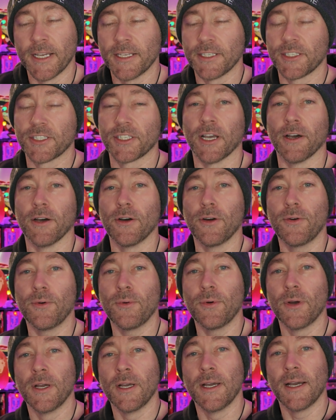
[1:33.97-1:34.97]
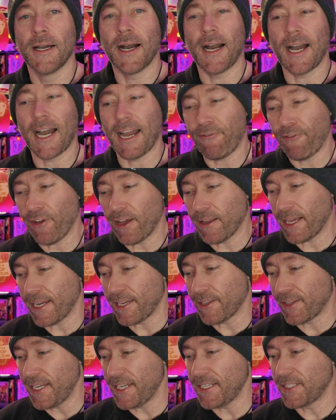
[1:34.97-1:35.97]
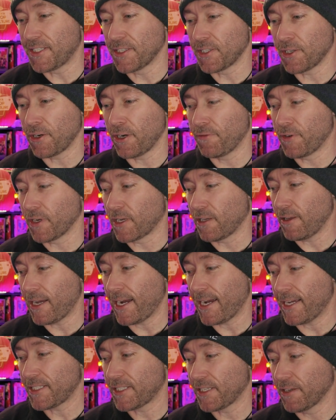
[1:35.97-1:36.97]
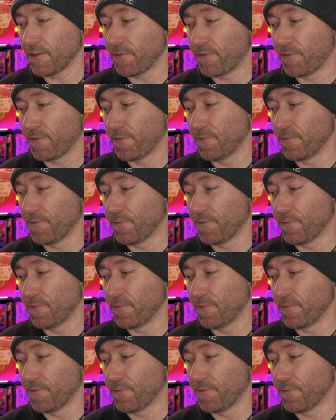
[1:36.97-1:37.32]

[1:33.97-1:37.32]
So I felt like these deserved a class of